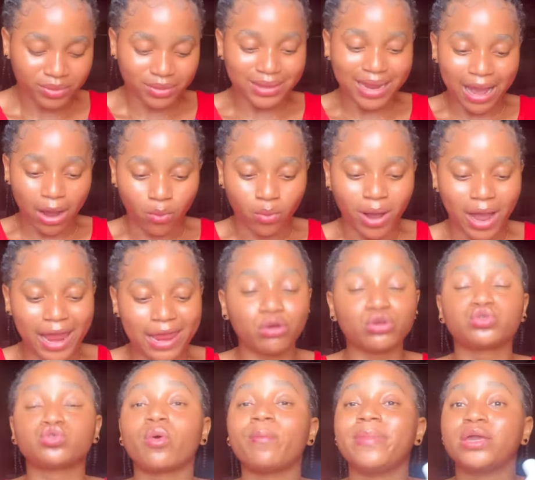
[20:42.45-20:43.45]
Now I
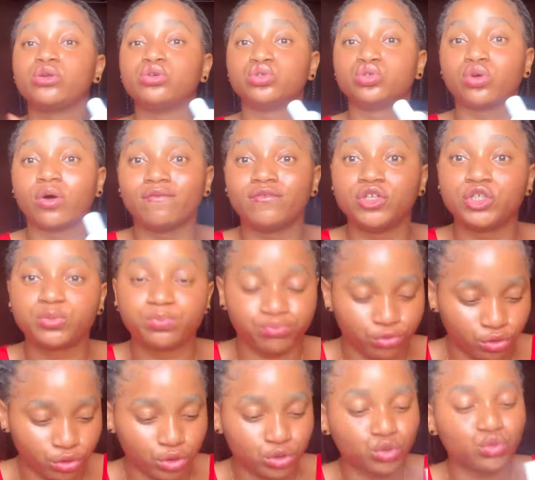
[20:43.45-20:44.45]
also make use of this
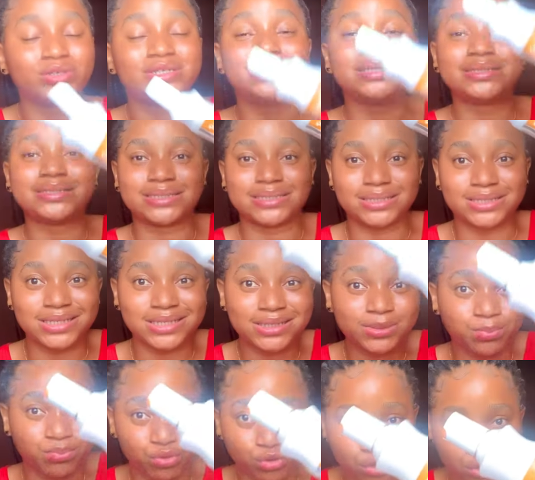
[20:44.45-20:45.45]
product. So this is
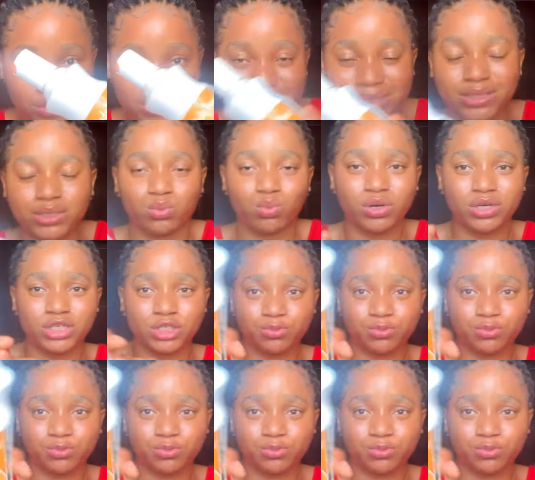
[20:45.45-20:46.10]
what